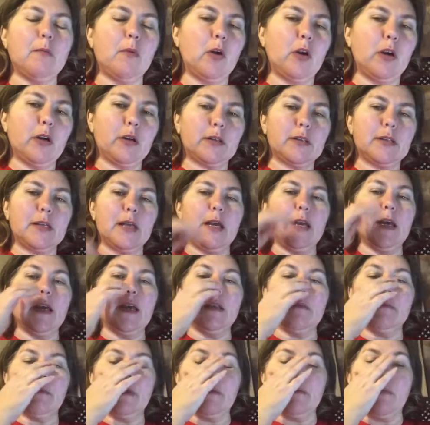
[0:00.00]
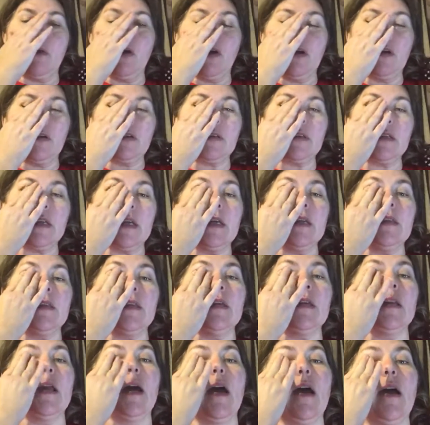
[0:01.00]
Mark said, but Mark said
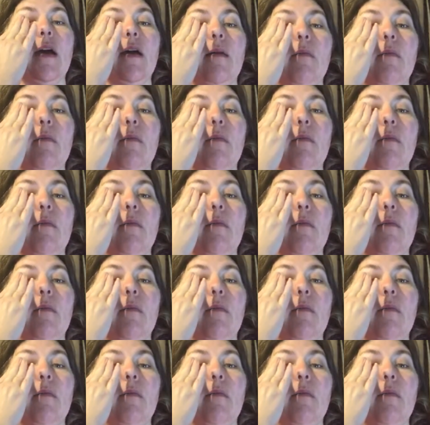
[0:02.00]
that